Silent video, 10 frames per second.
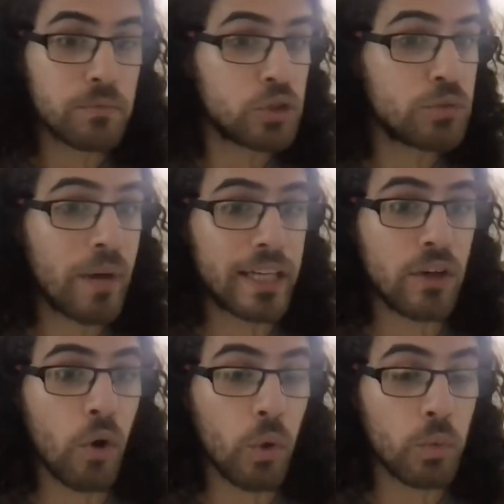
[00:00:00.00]
to my
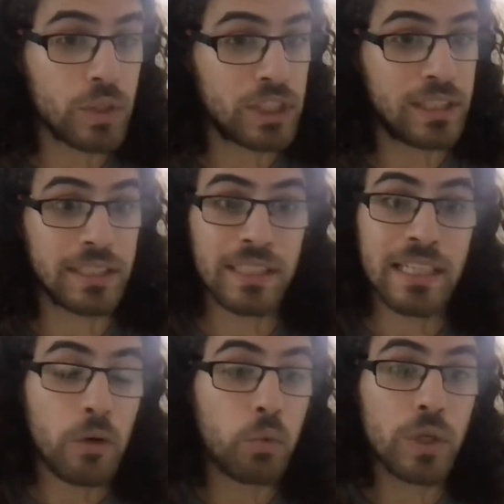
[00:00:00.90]
goal, which is
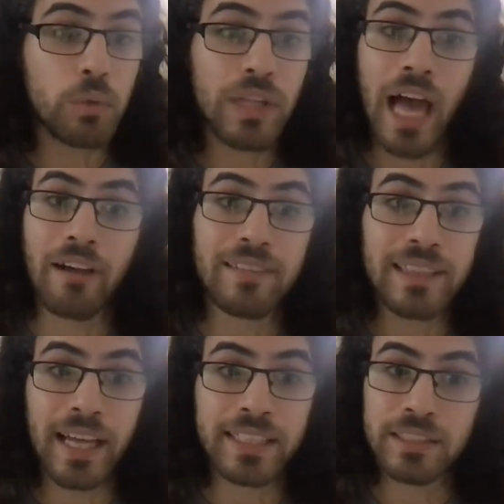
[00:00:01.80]
we will have
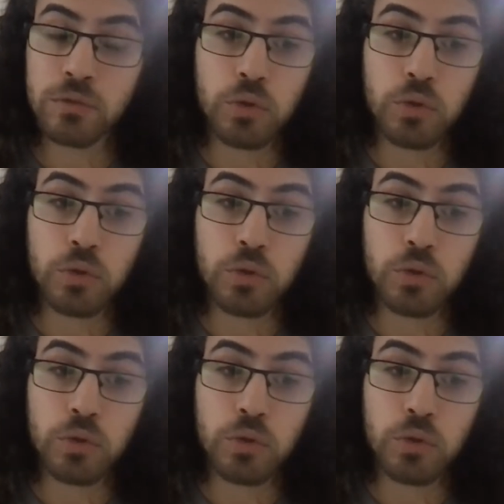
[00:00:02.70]
less